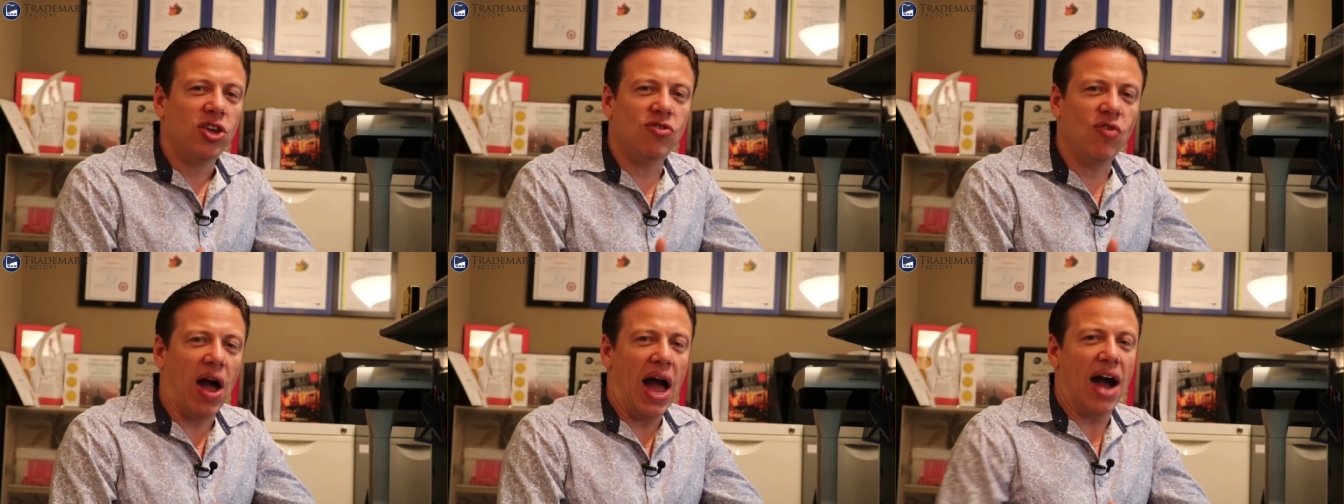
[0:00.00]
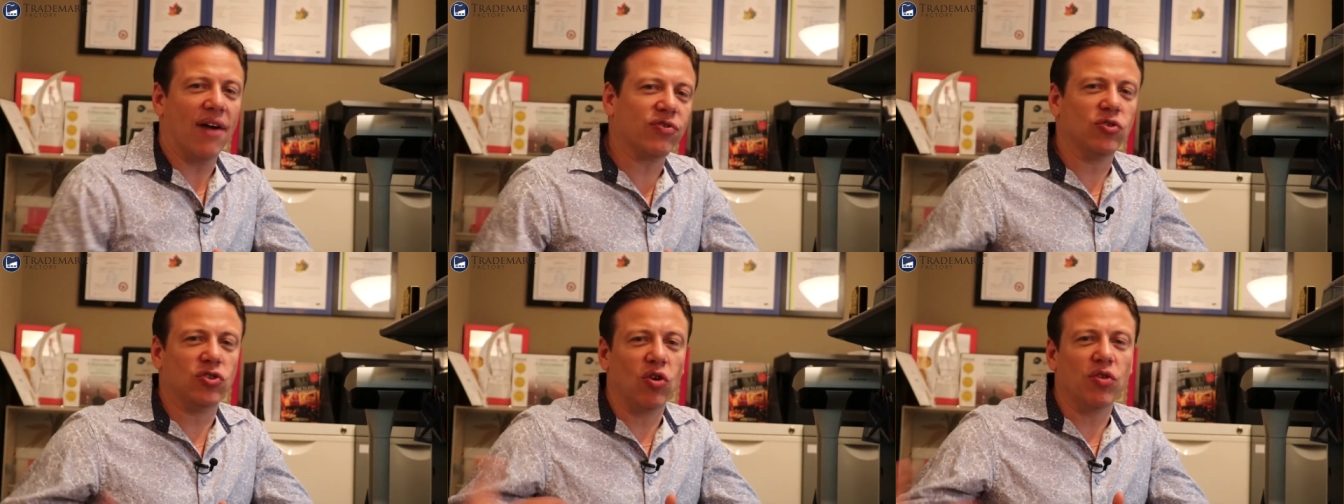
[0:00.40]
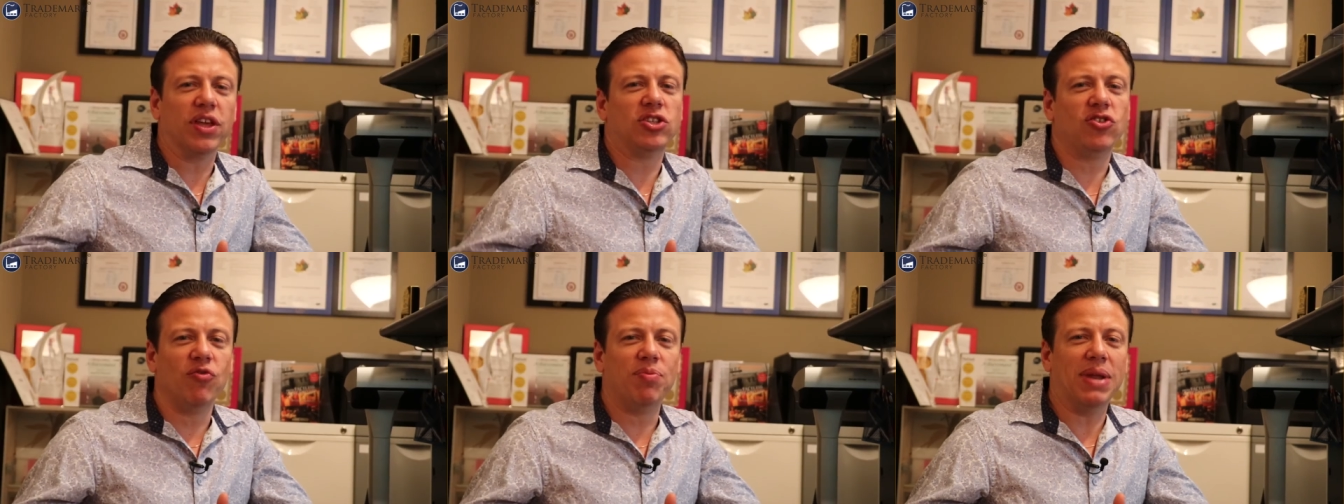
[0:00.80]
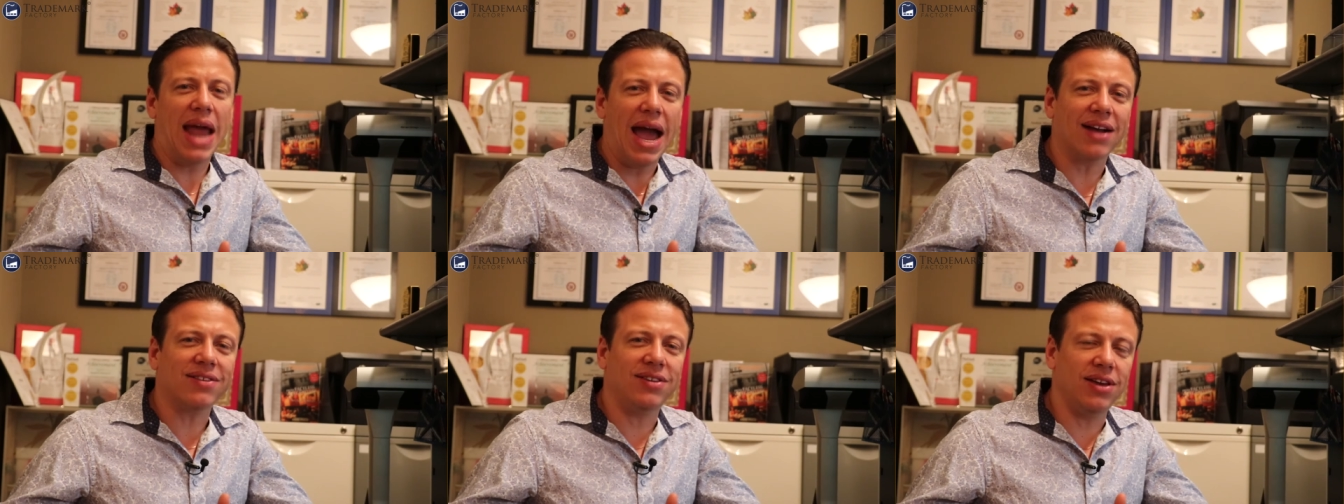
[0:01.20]
you have to show that you've been
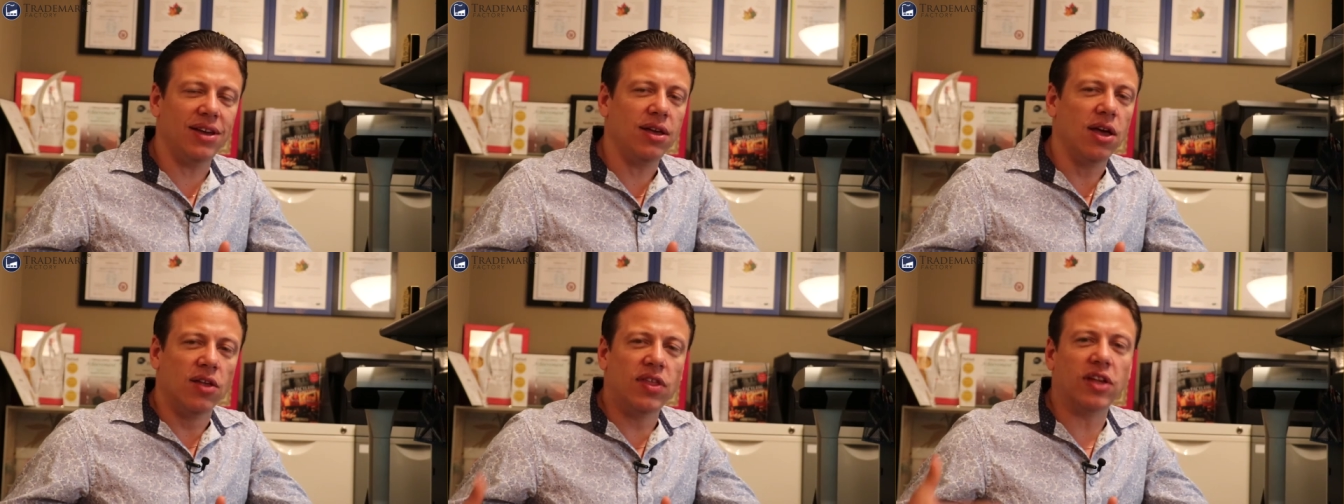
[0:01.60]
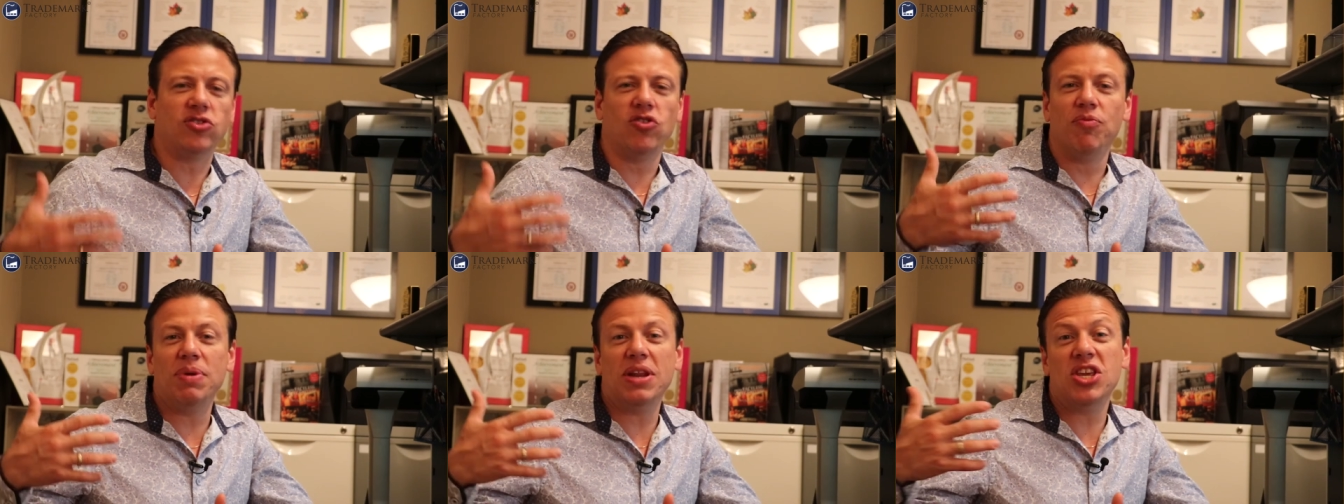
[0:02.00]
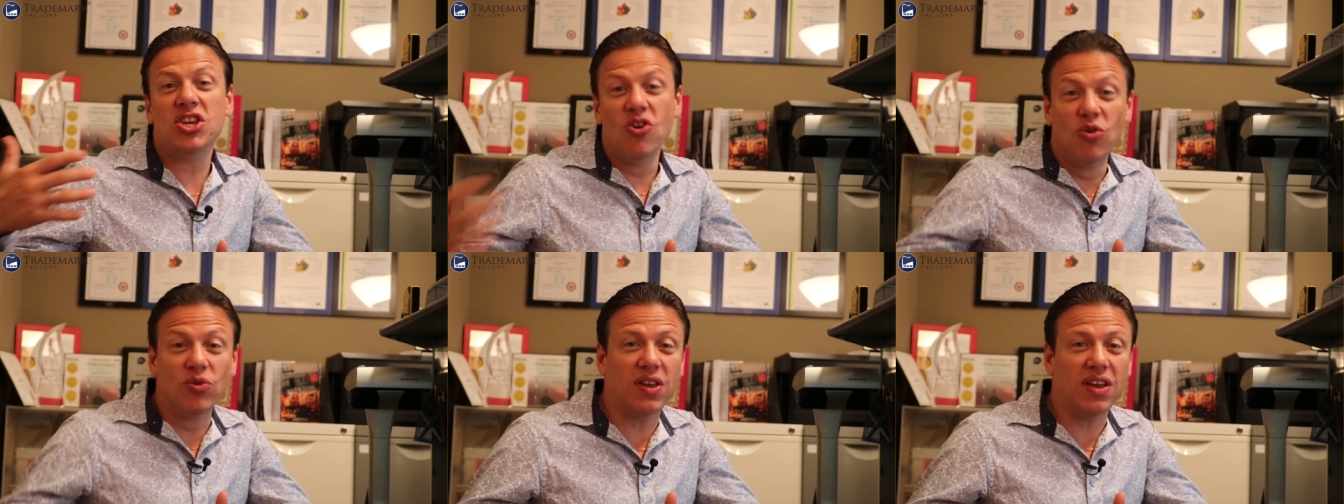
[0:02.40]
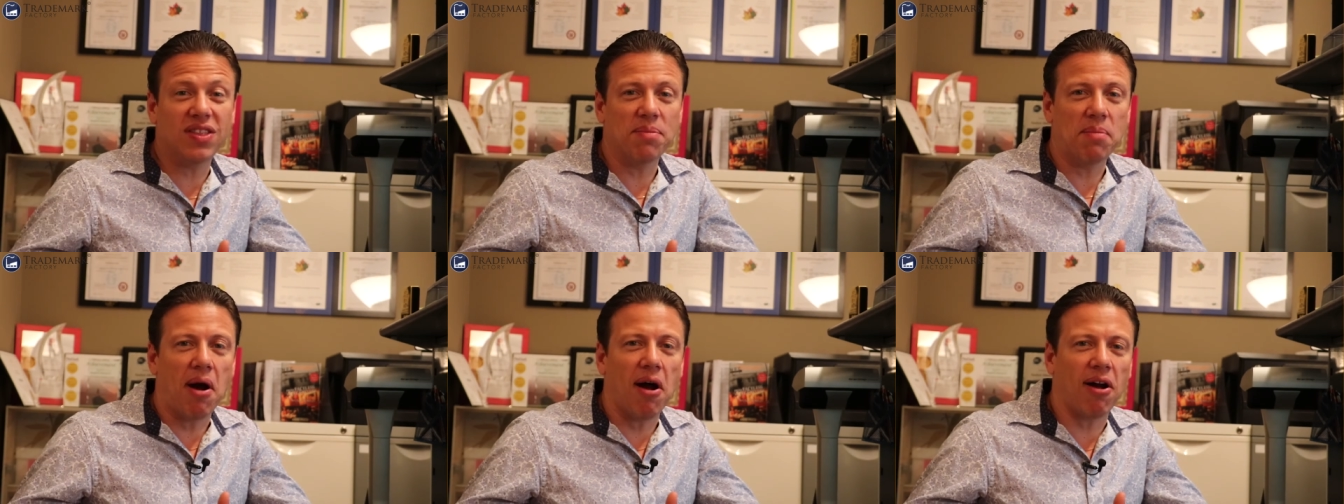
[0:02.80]
acting, that you've been using
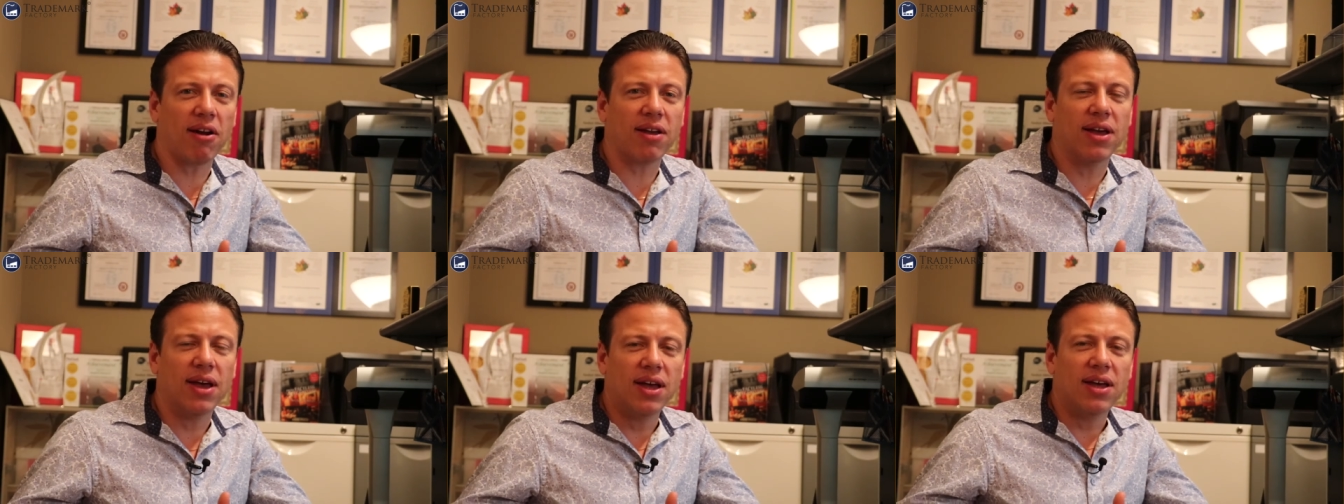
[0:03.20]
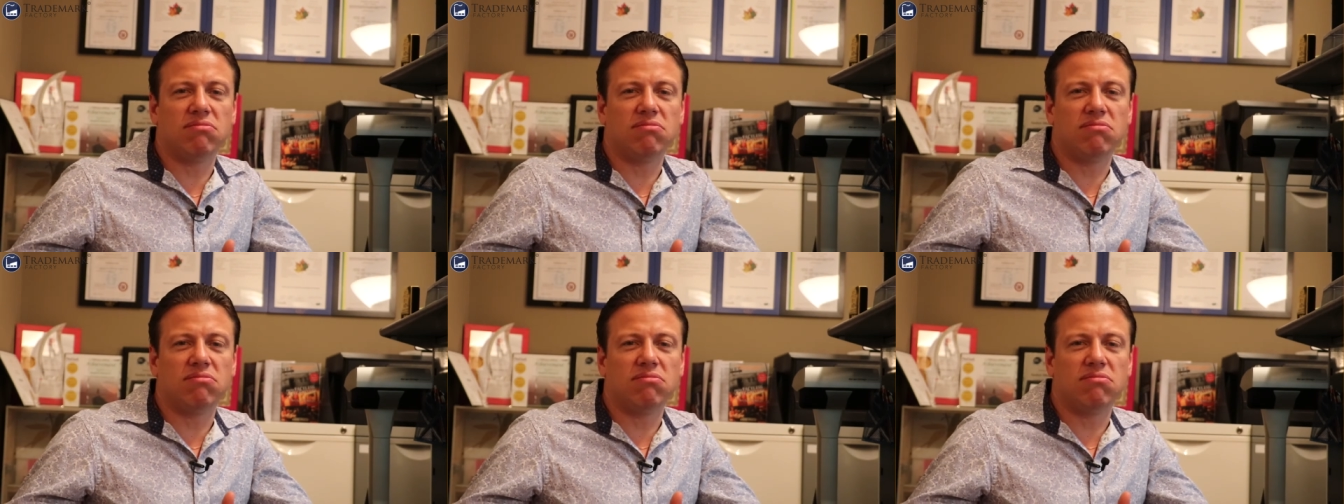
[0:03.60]
the mark